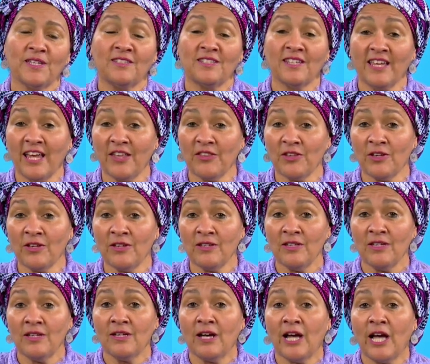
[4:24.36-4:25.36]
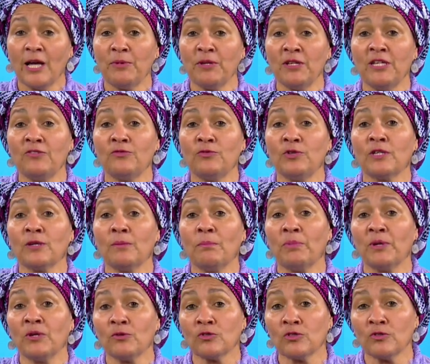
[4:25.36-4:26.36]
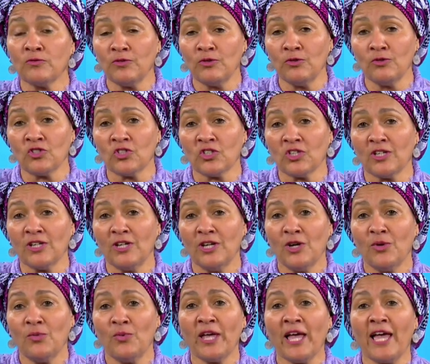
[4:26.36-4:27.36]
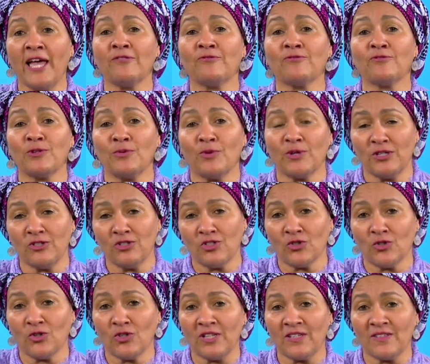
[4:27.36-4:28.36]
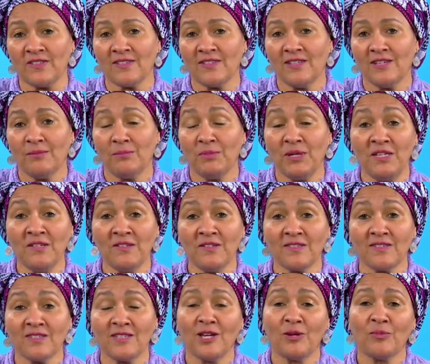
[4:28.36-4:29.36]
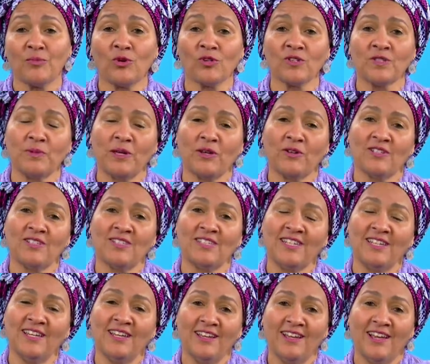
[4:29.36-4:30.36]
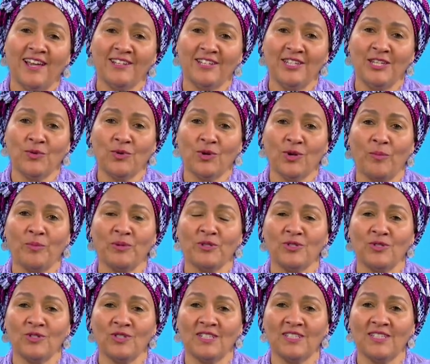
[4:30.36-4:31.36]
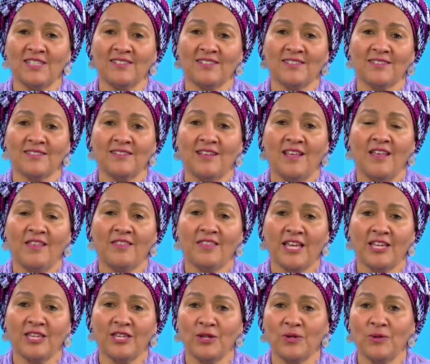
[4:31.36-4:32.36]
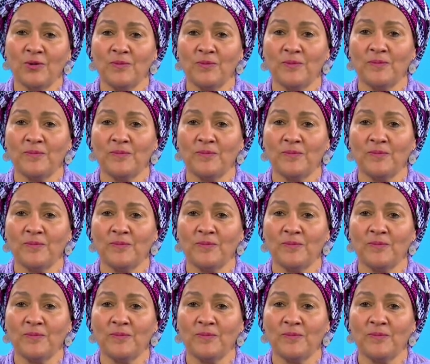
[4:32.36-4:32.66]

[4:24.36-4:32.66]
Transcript: Together, I believe we can build a future where everyone enjoys peace, prosperity, and equal opportunities. Thank you.